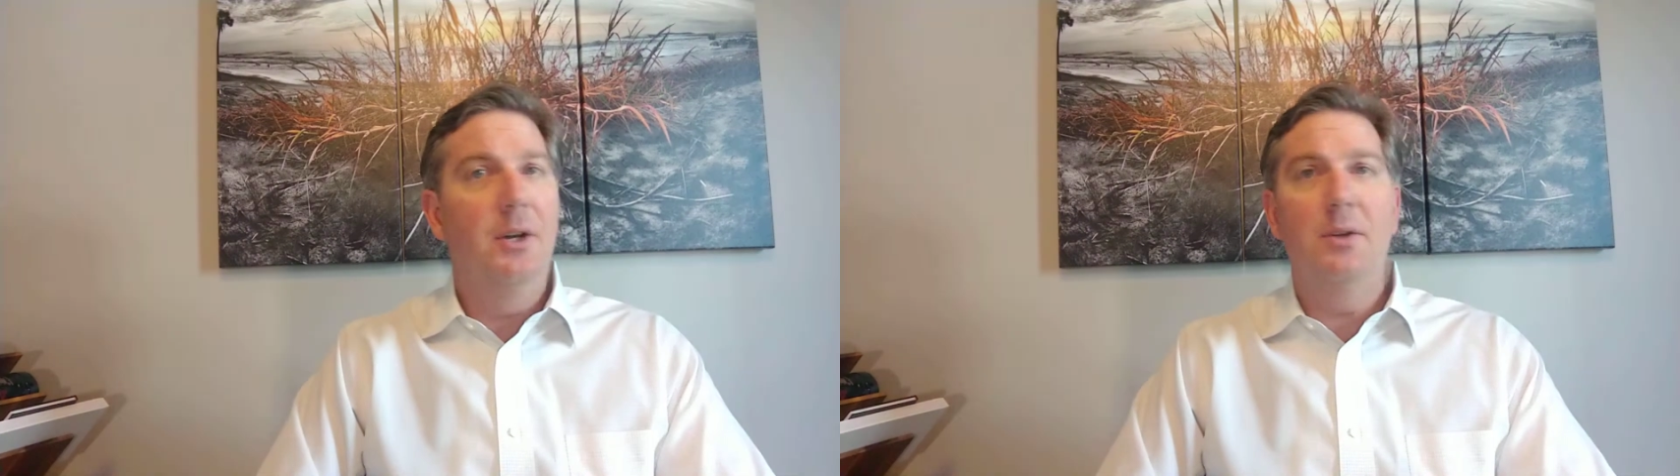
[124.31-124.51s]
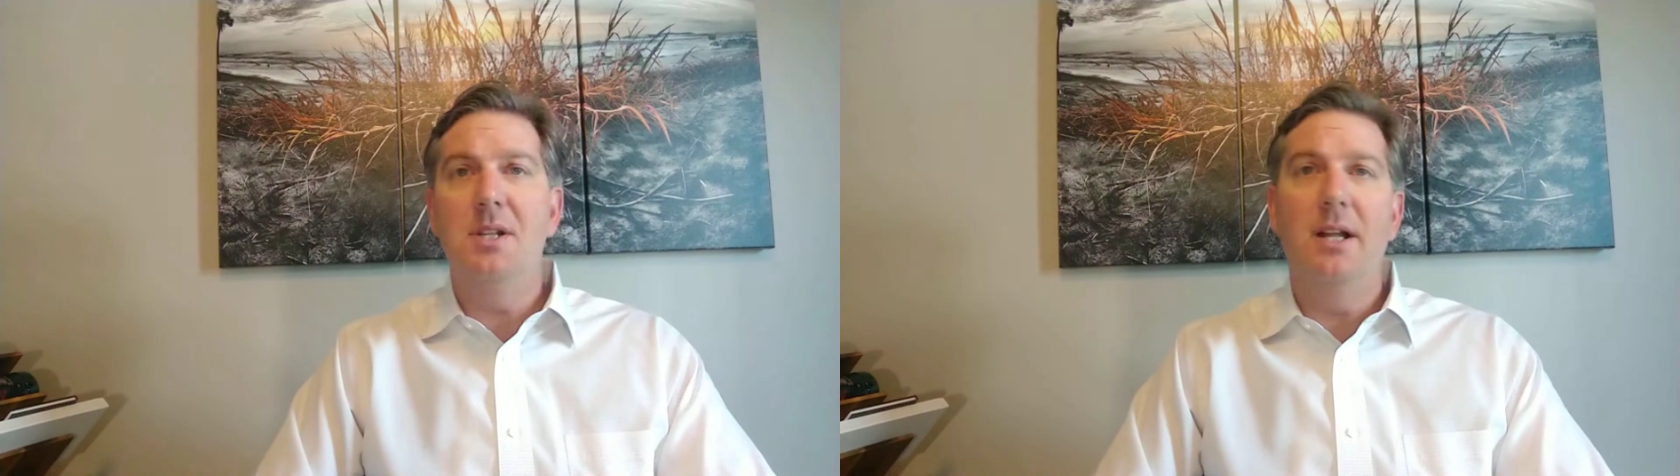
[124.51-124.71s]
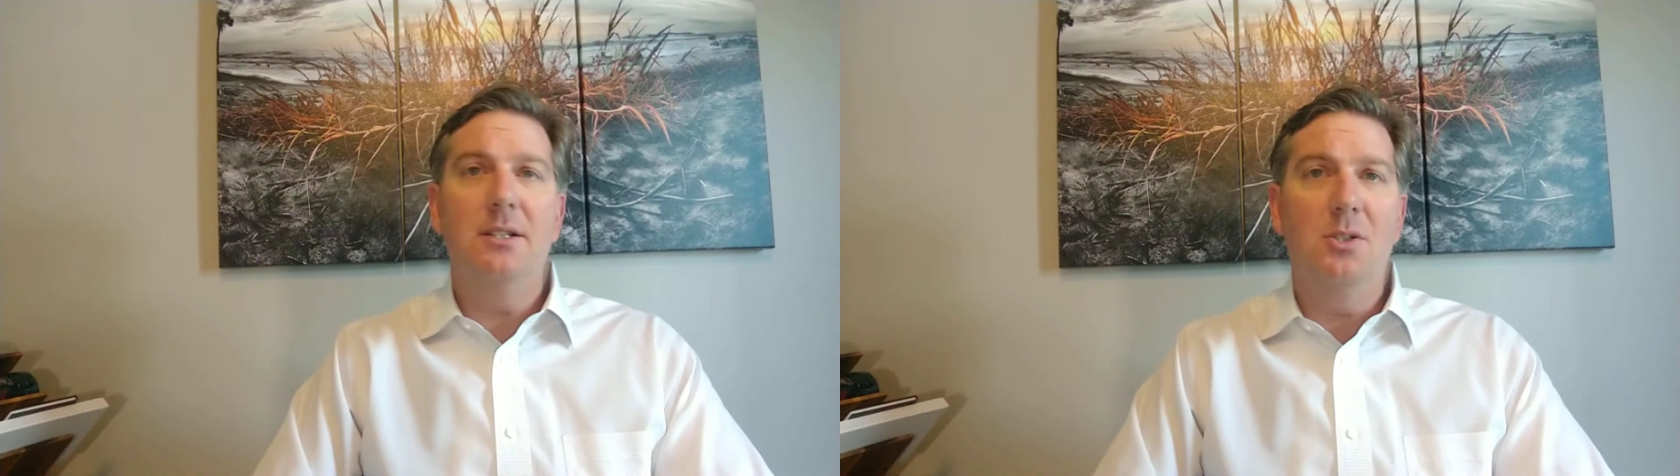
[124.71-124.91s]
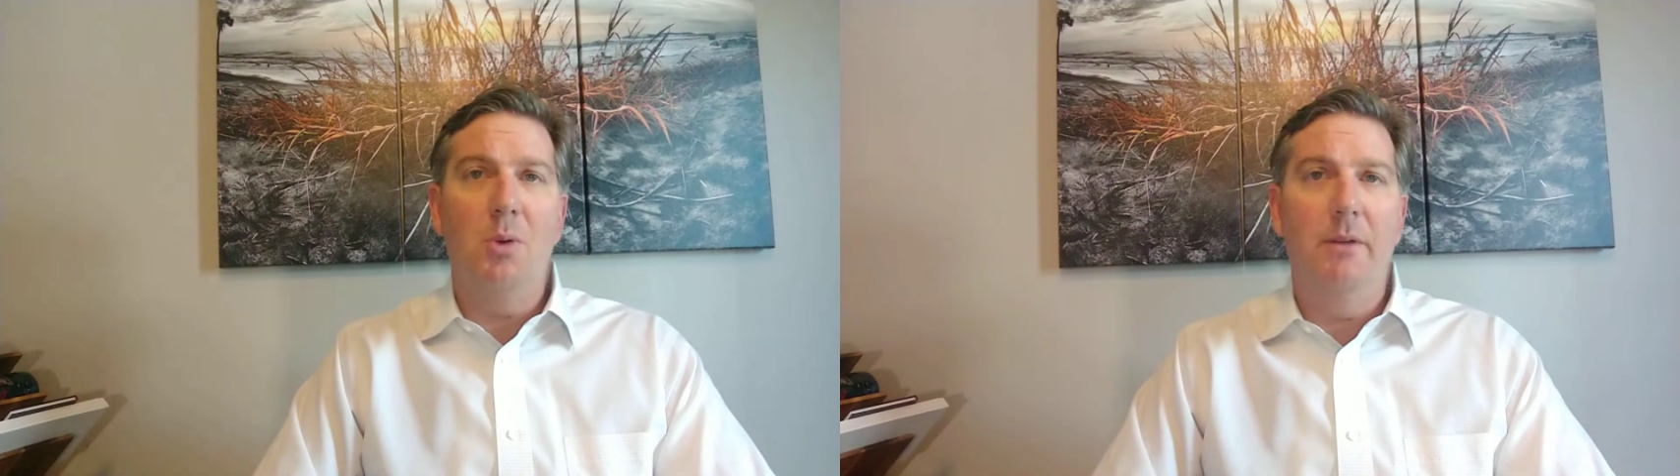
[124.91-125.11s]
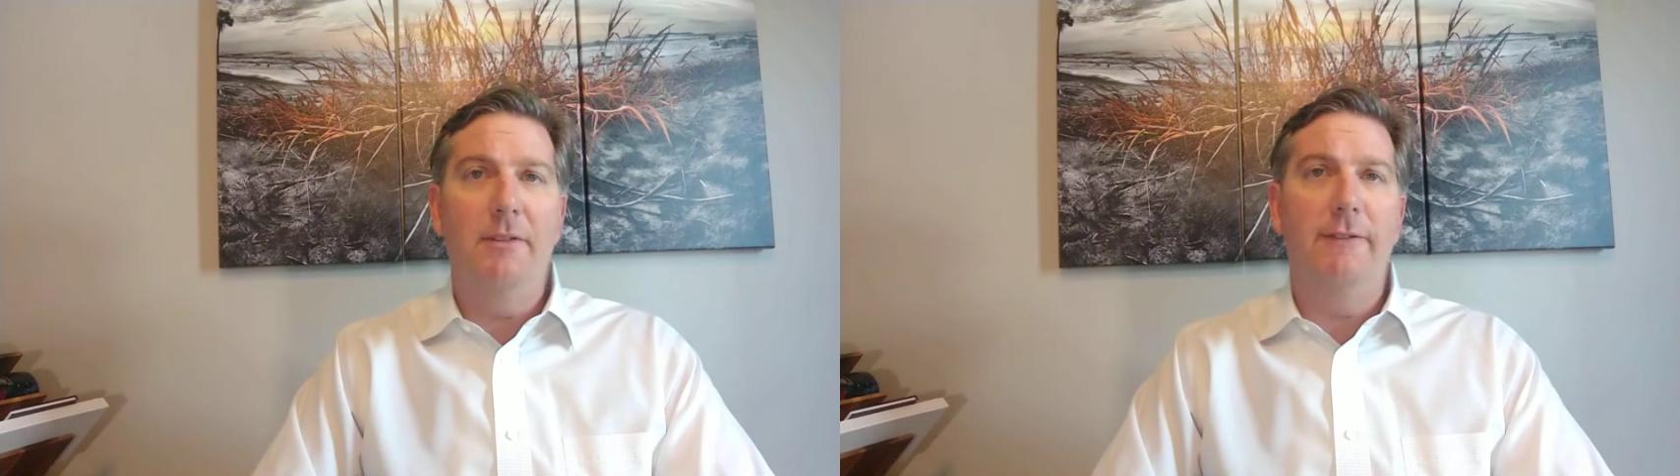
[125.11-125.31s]
No, it's not the
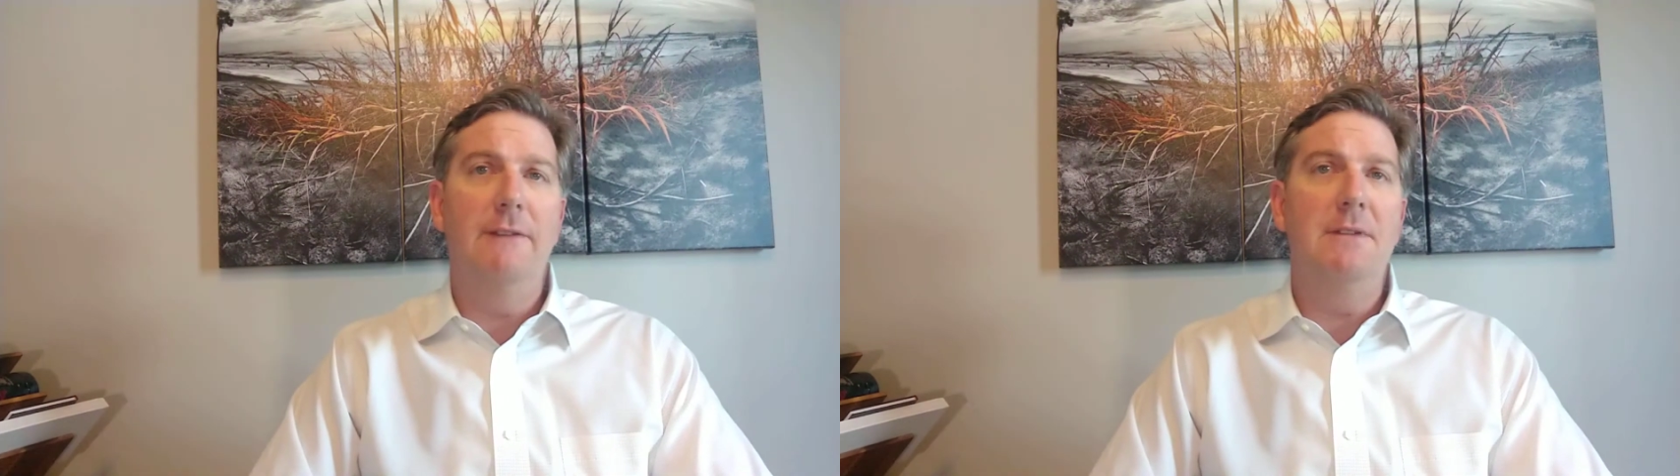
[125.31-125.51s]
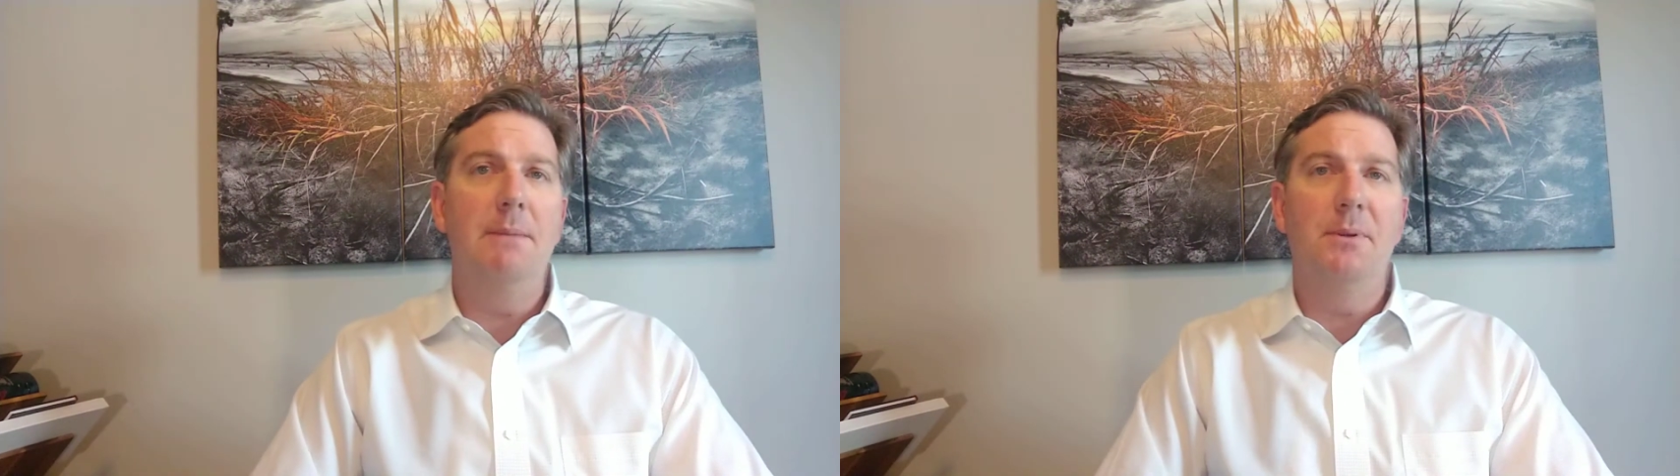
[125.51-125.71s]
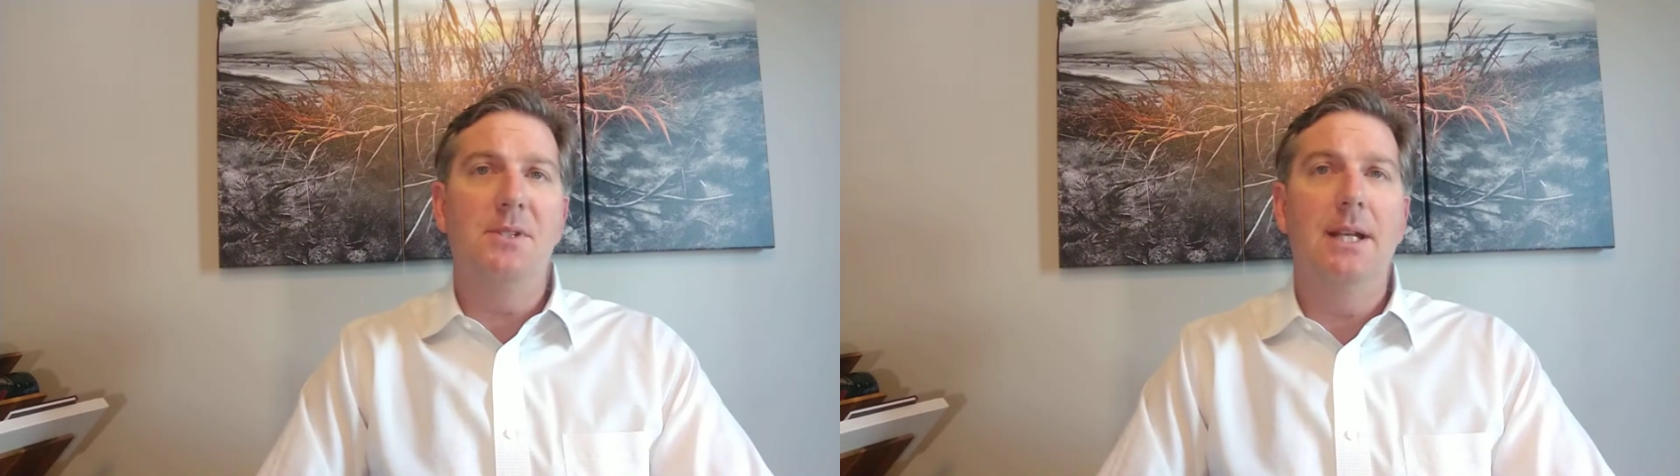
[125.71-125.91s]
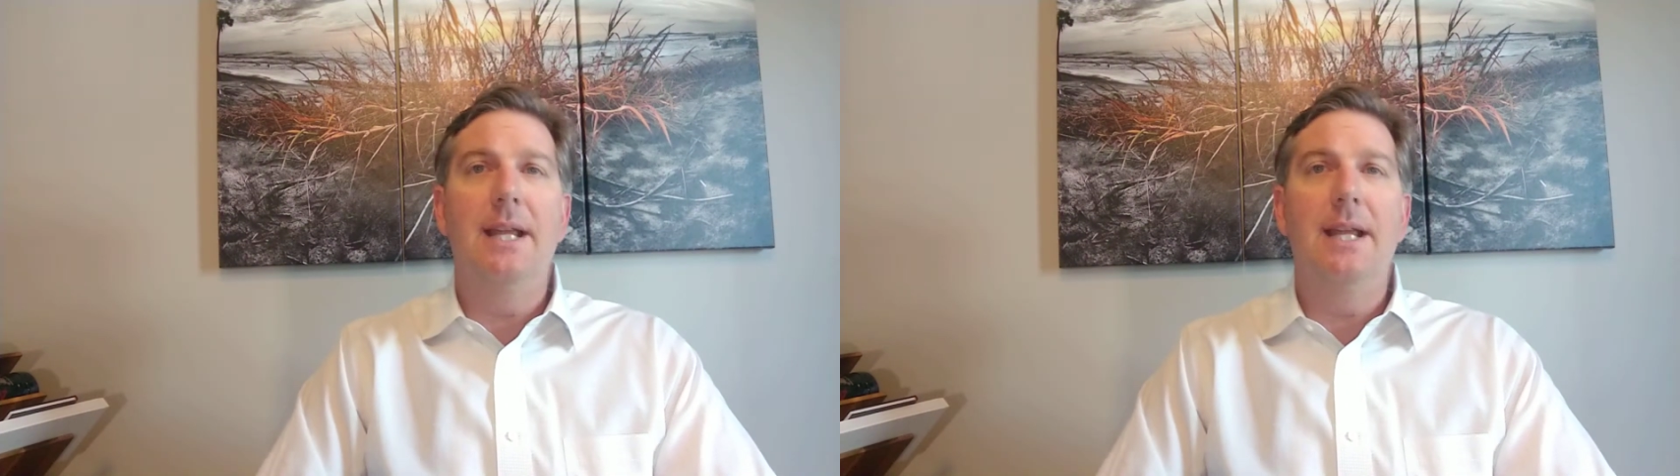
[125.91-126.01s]
12 to 15%